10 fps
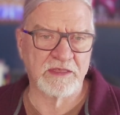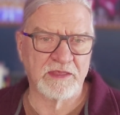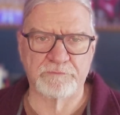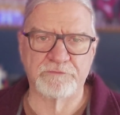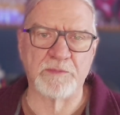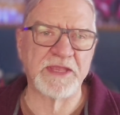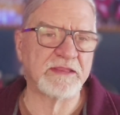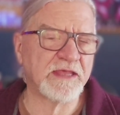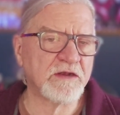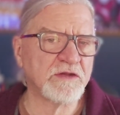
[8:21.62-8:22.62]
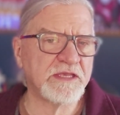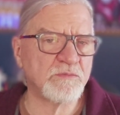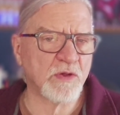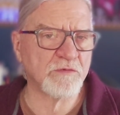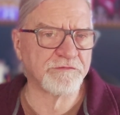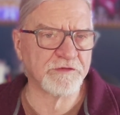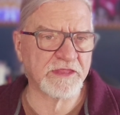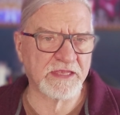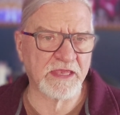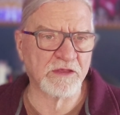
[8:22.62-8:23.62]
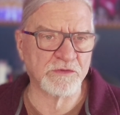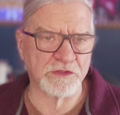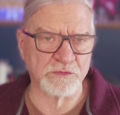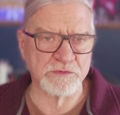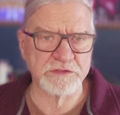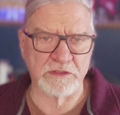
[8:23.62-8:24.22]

From a letter he wrote for the Yale News